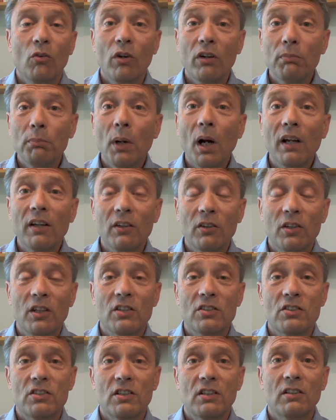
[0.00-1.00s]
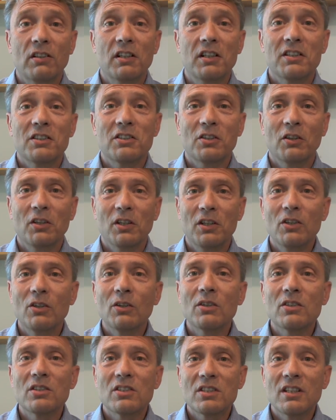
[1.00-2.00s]
We've brought you this series so that
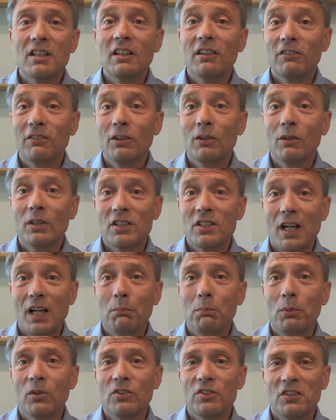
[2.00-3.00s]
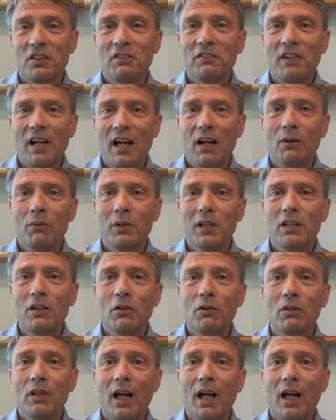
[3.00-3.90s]
you can see a few examples of how we do